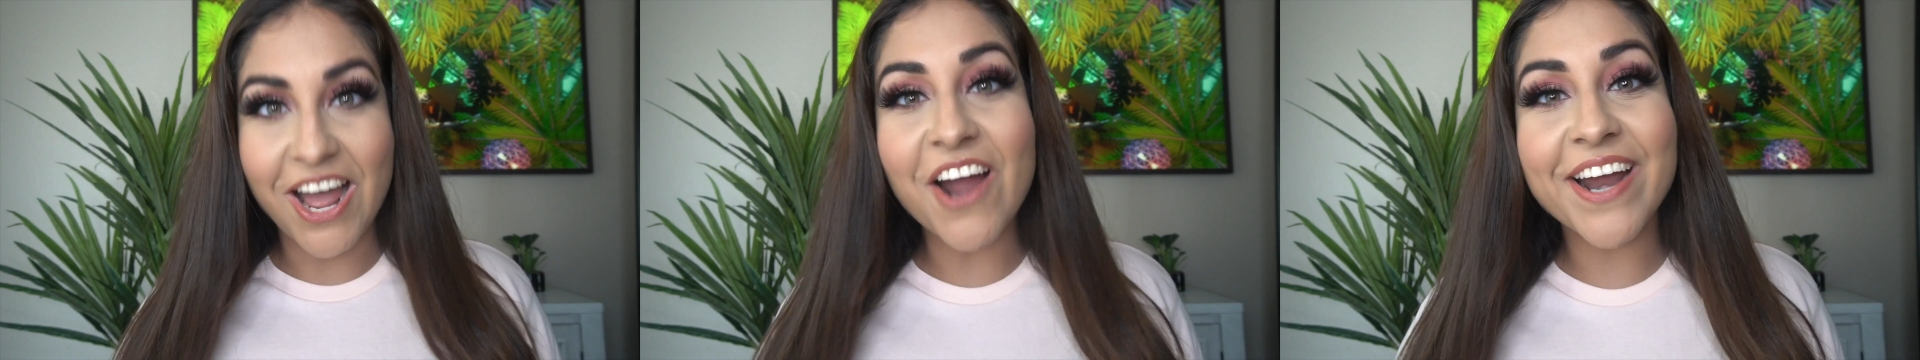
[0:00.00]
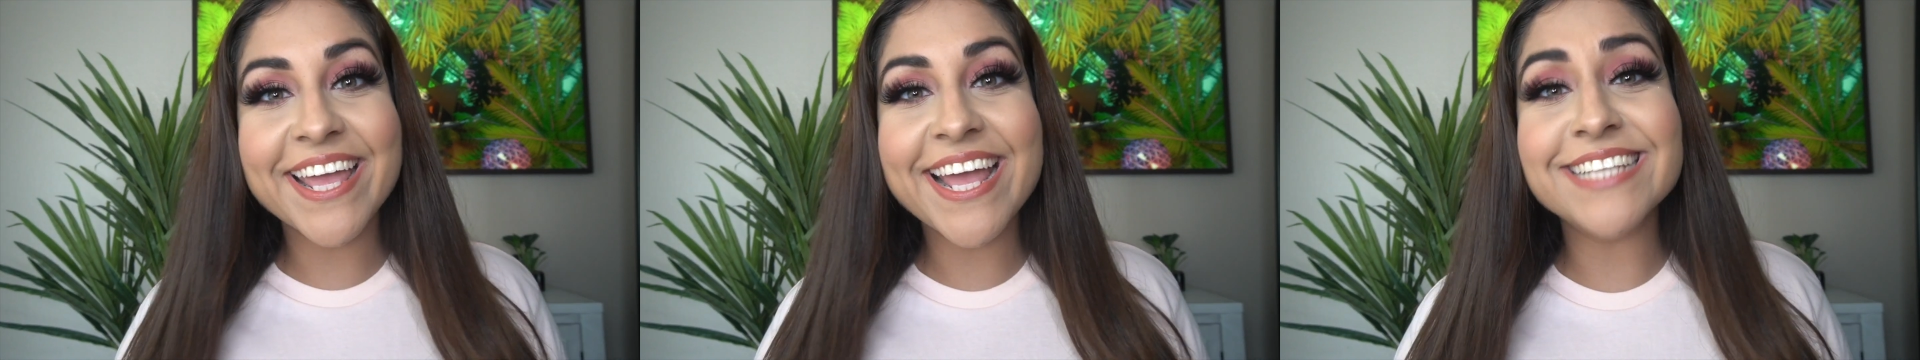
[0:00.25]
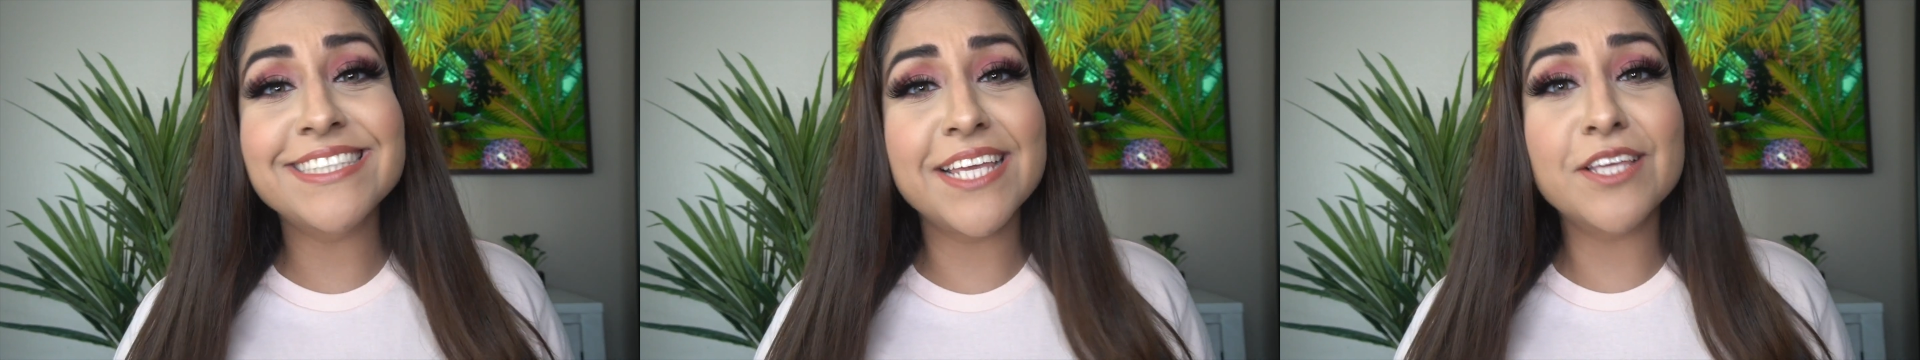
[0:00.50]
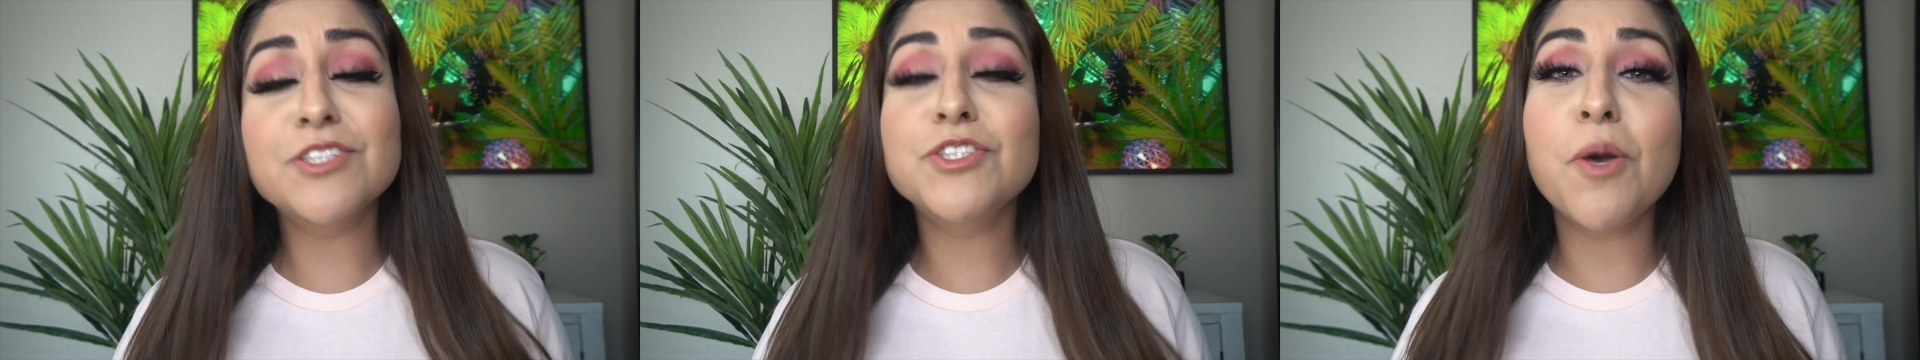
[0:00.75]
All right, guys,
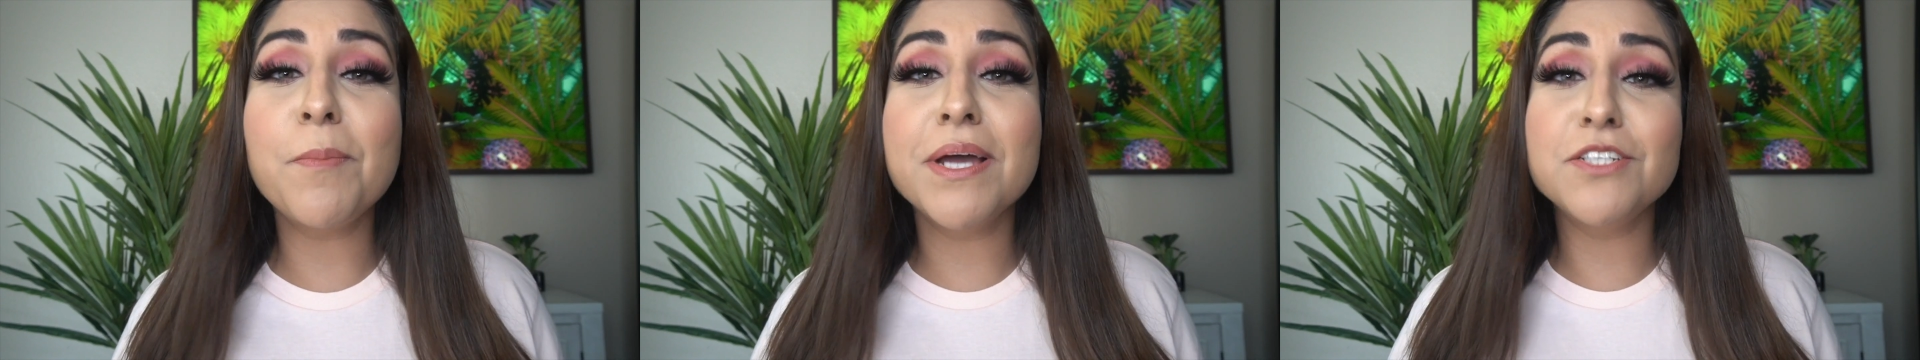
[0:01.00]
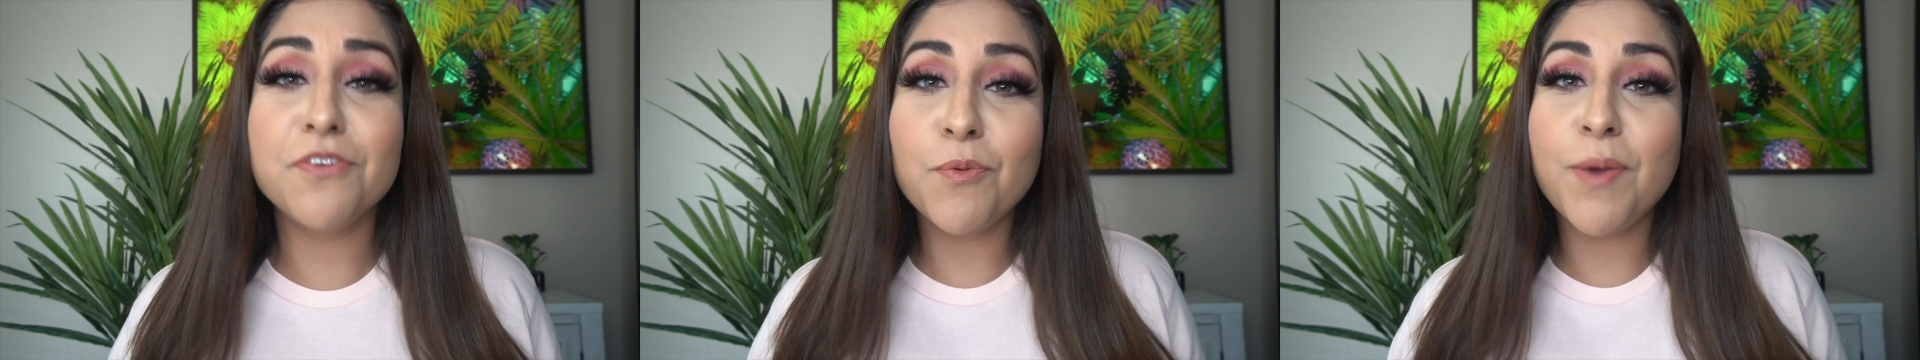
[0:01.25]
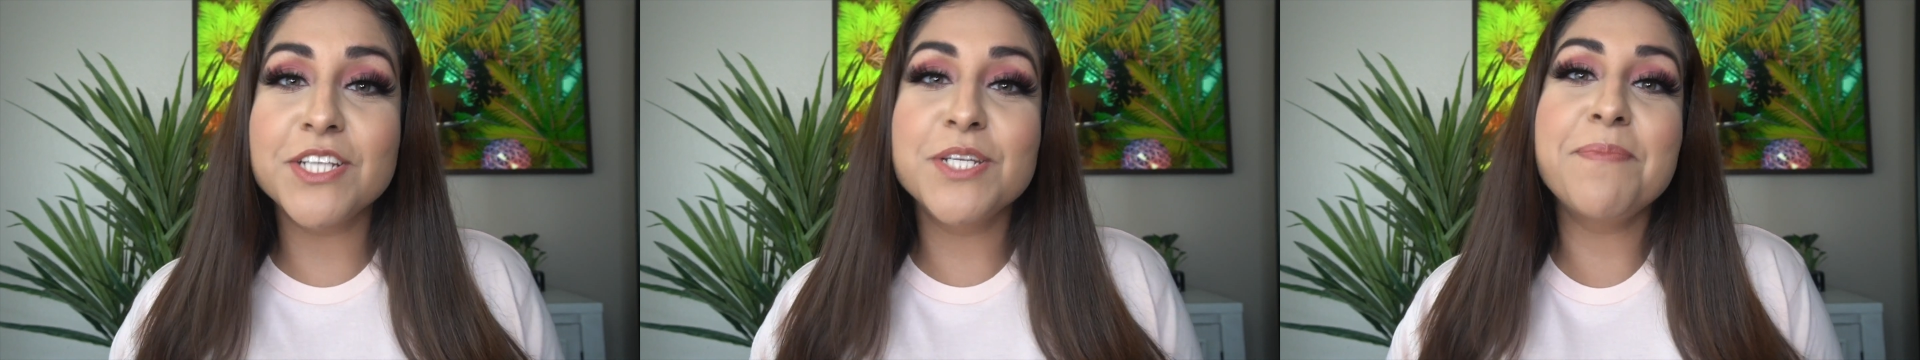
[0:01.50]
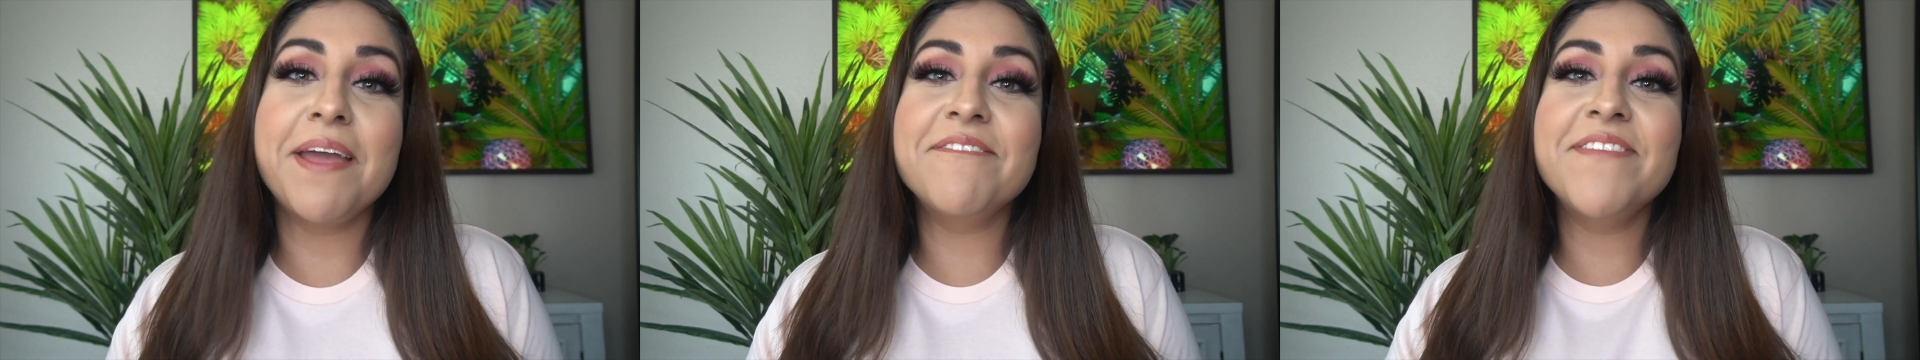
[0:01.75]
thank you so much for watching my